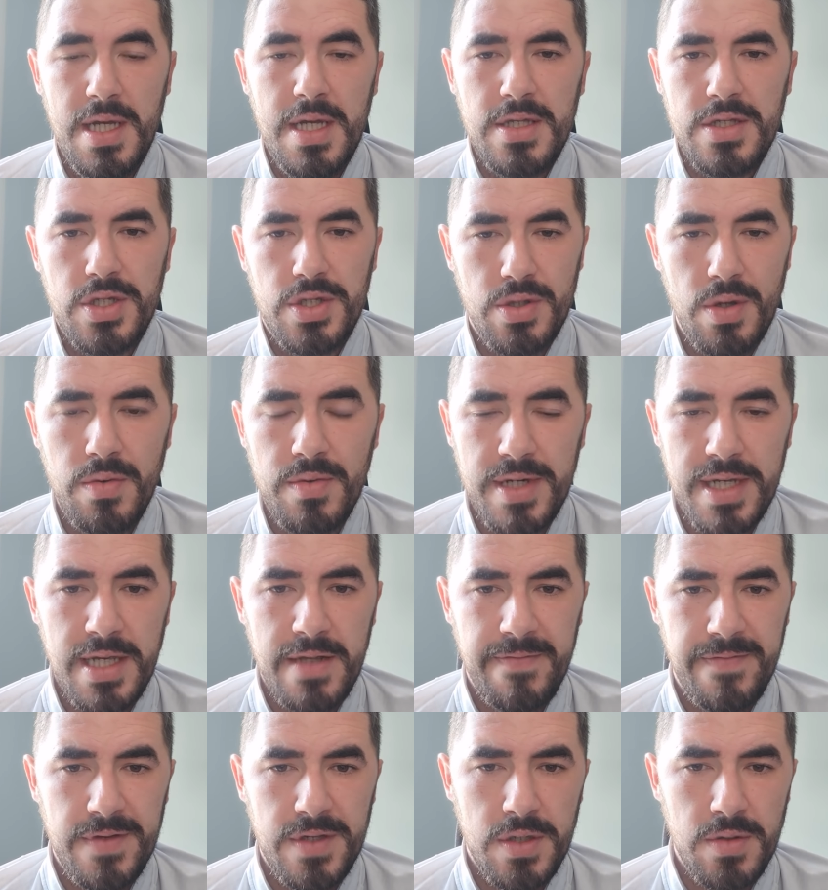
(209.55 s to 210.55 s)
There's no
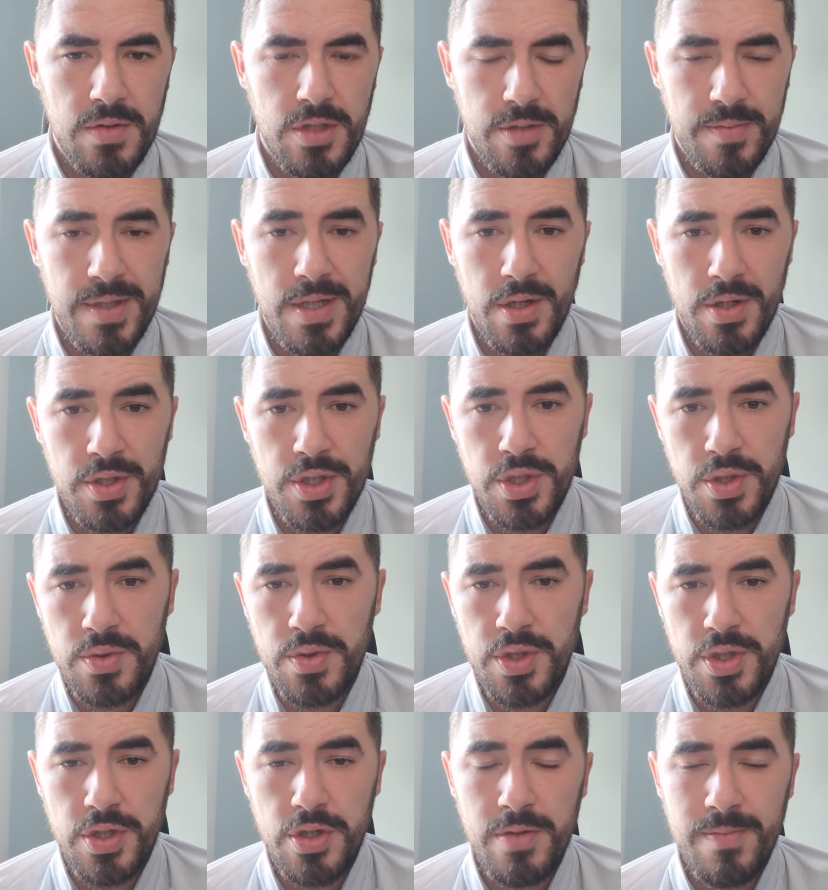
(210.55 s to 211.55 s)
need for you to be on
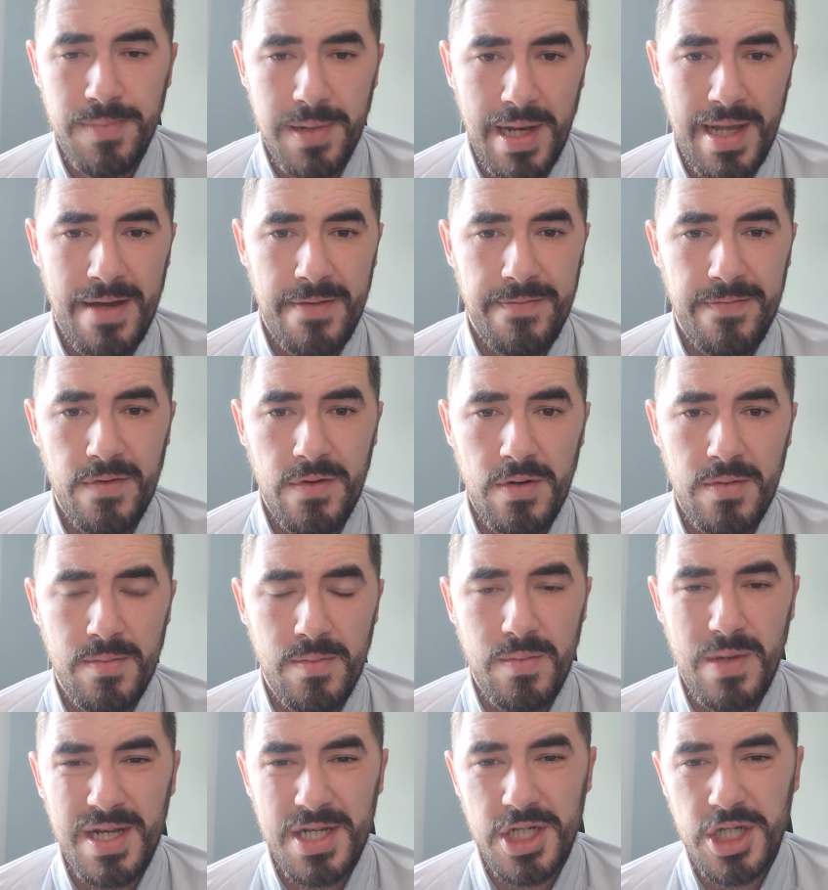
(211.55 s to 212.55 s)
YouTube platform,
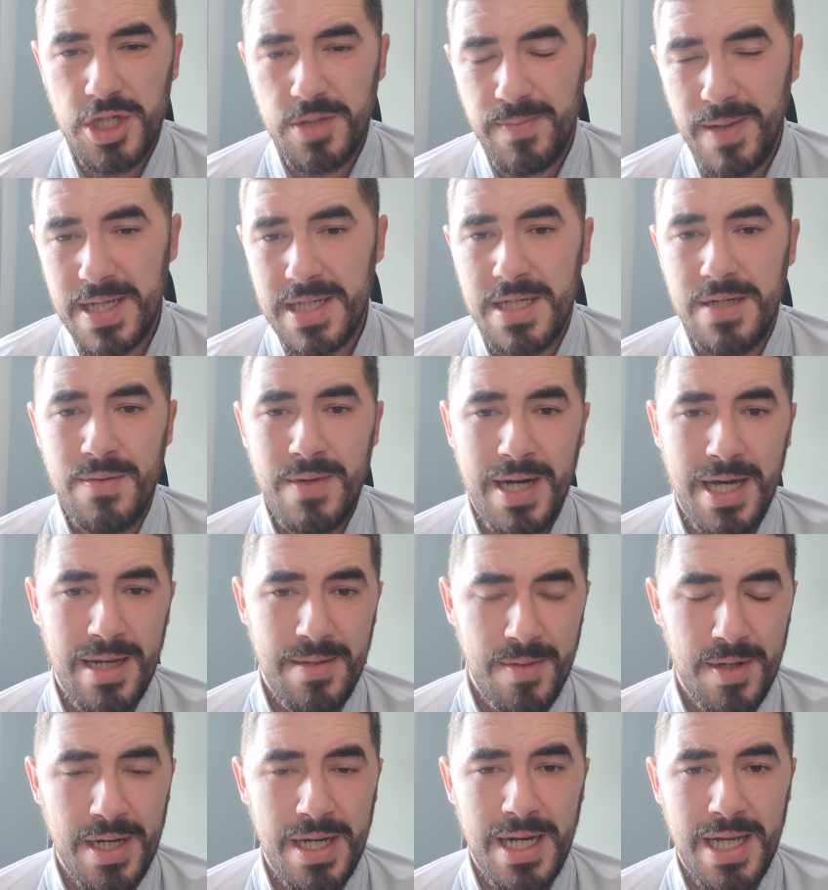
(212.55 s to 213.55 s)
especially while
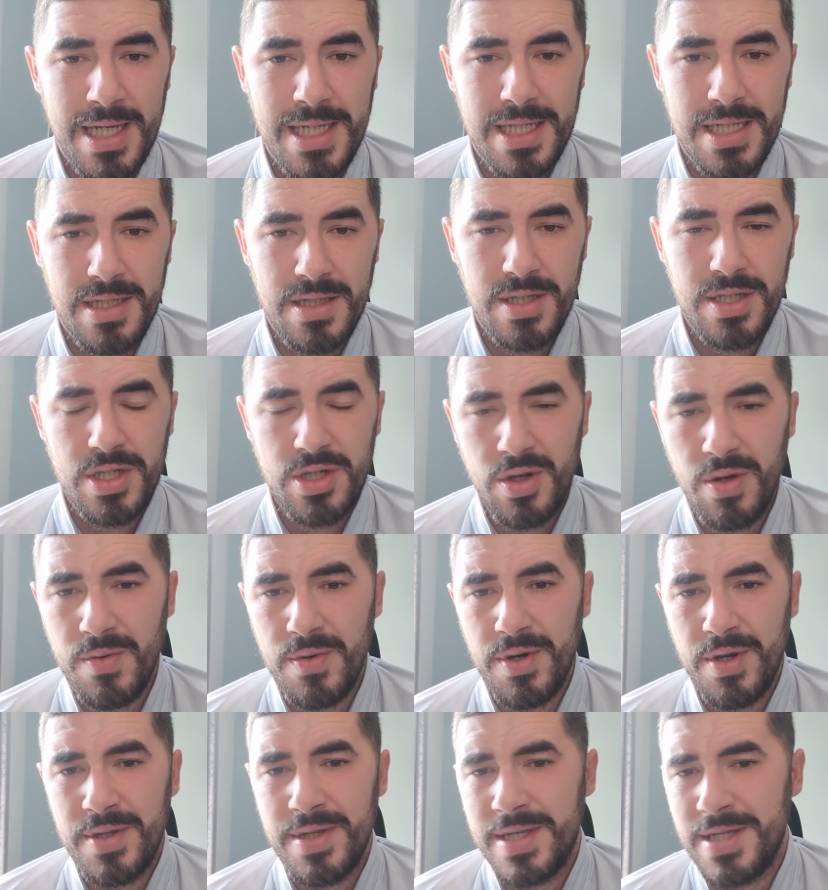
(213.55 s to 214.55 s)
I'm on a license
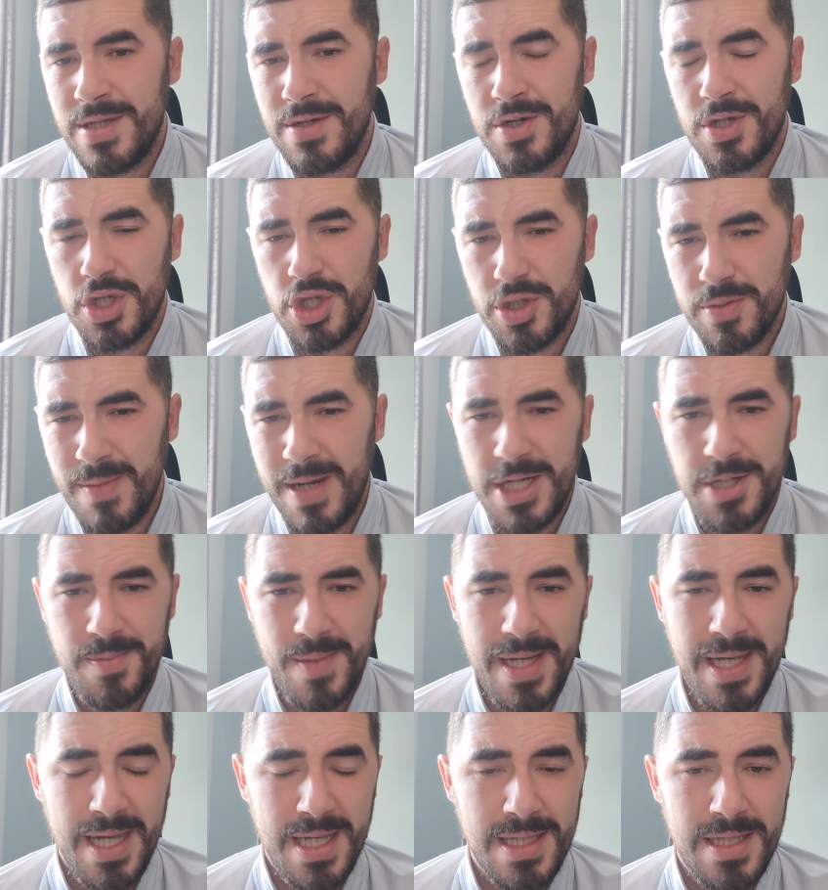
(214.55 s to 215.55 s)
going on that you're going to smash
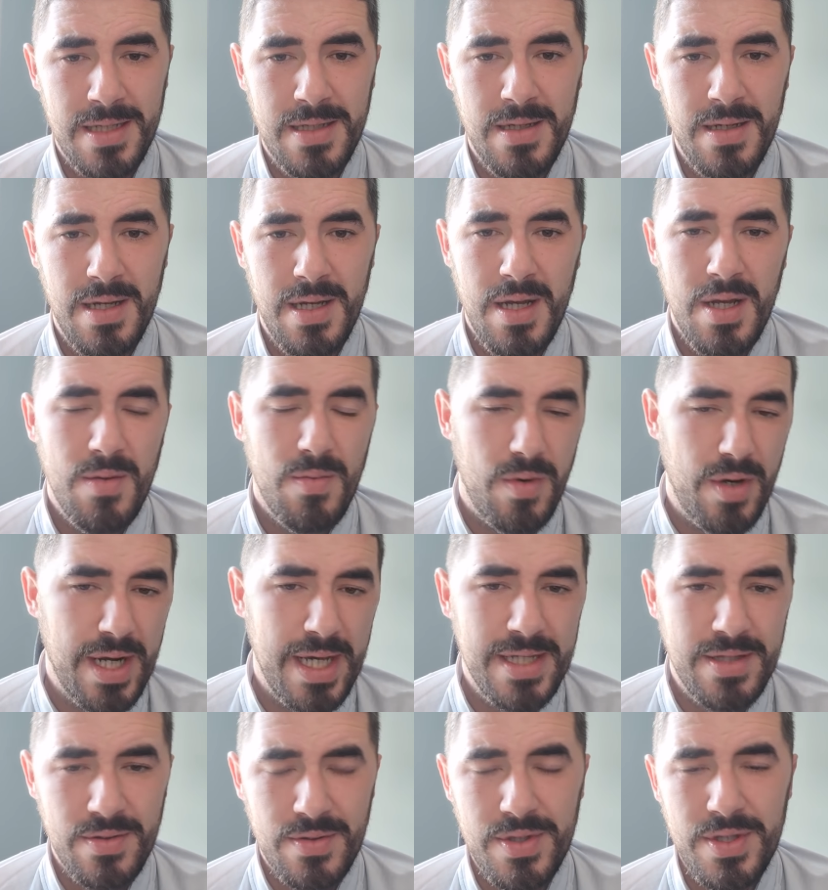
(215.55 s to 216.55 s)
my head in. What
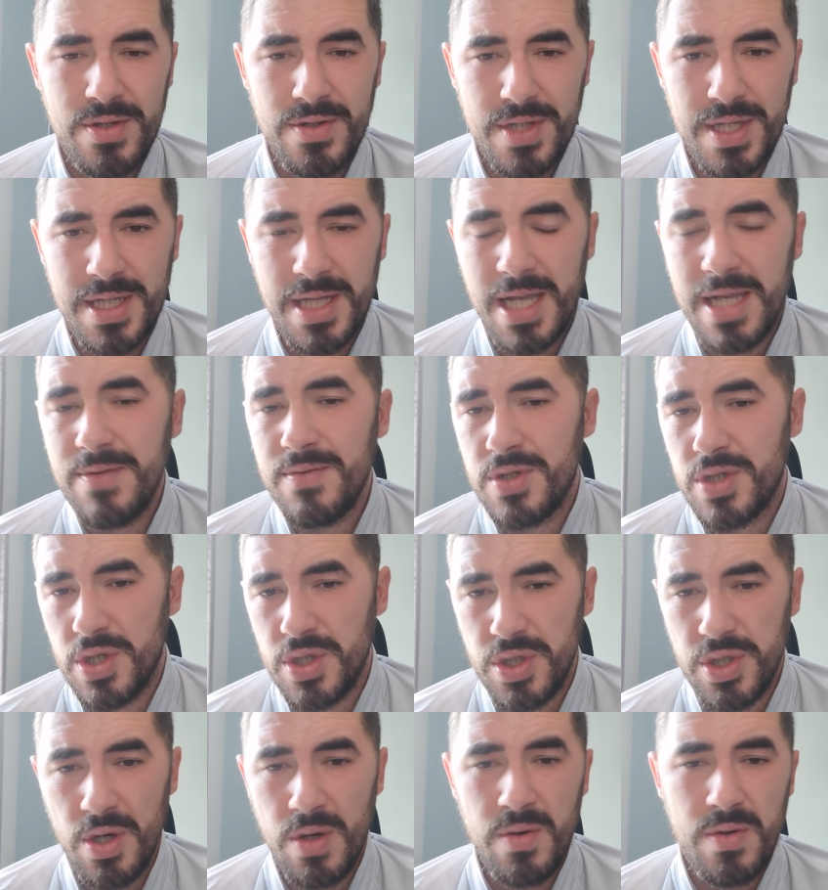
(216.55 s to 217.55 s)
I done the other day was
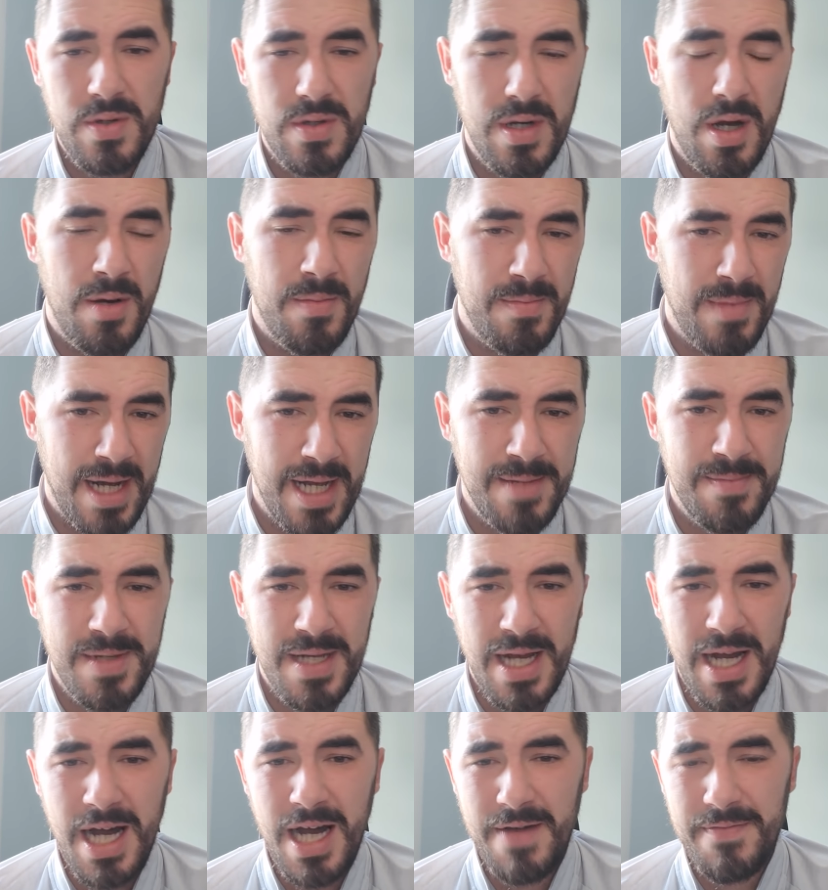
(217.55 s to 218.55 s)
a joke on my
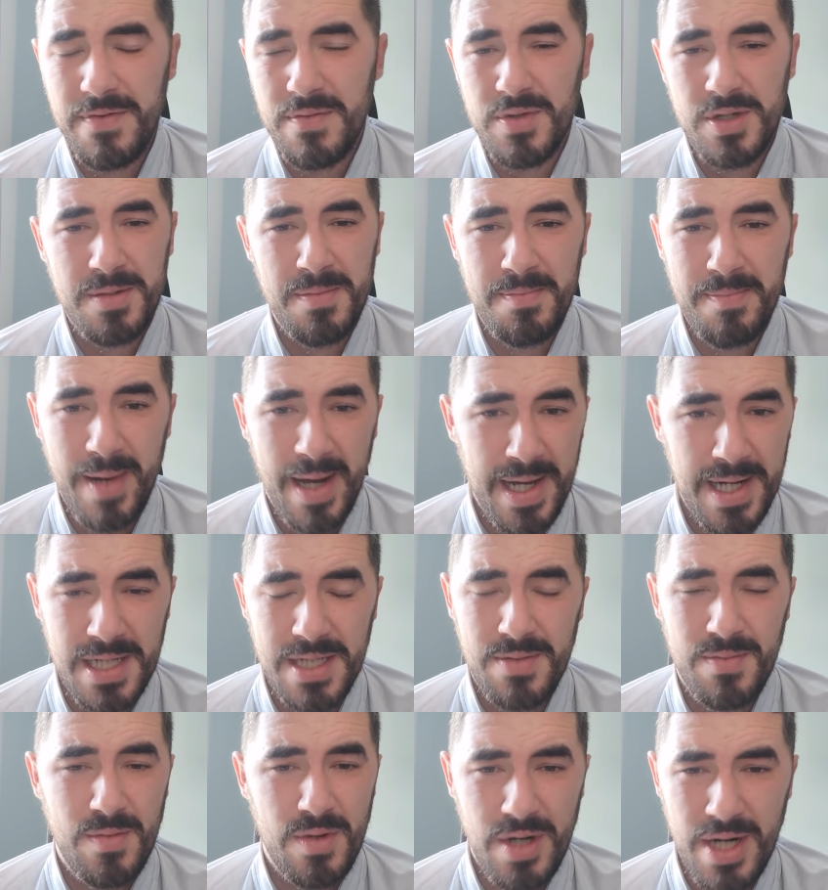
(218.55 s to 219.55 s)
behalf. It was
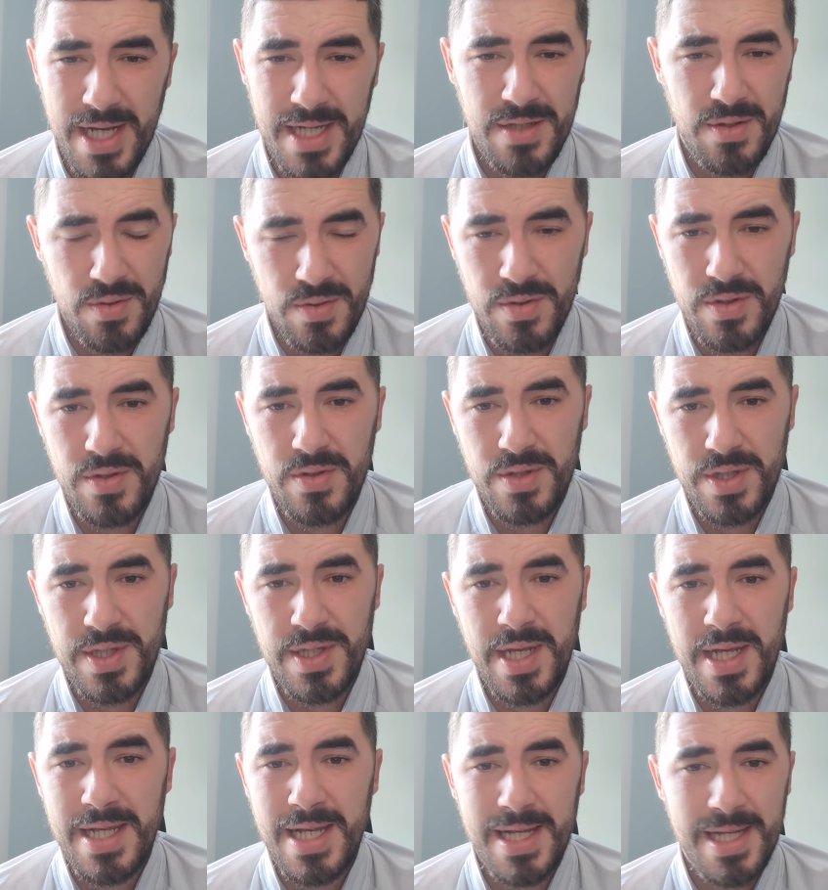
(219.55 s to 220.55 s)
embarrassing what I done the other
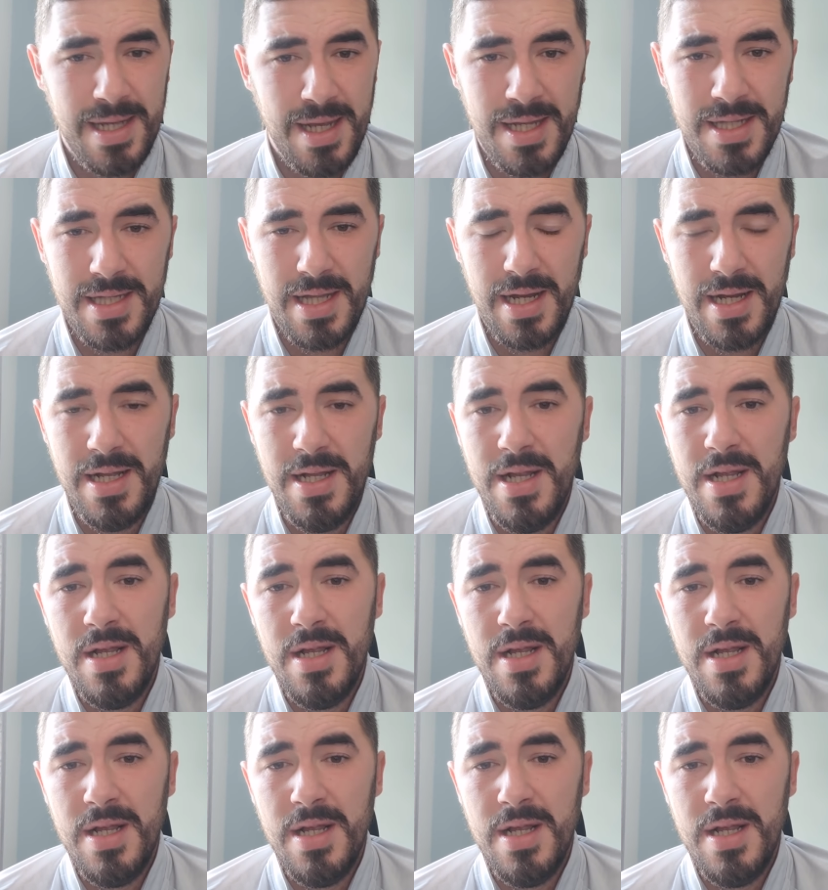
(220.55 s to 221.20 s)
day. I get that.